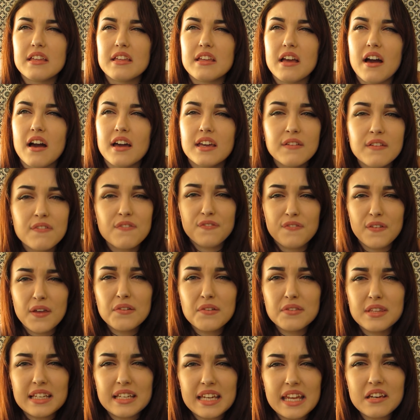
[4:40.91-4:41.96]
I could
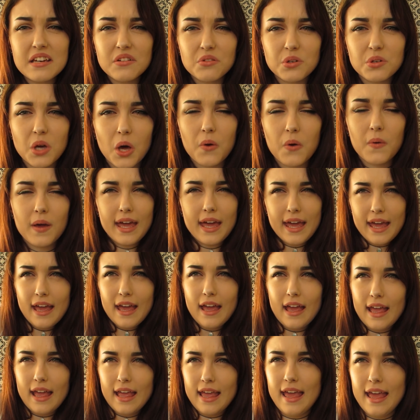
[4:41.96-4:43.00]
feel the needle go
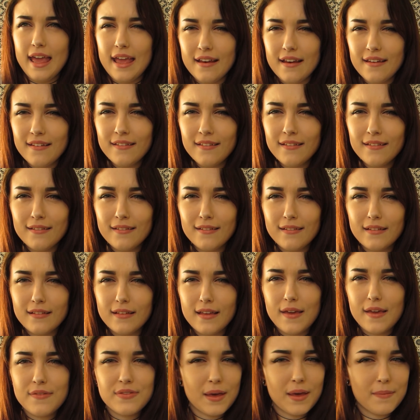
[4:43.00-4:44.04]
in,
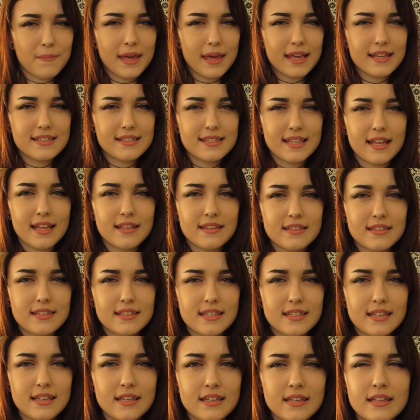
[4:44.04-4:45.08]
if that makes sense.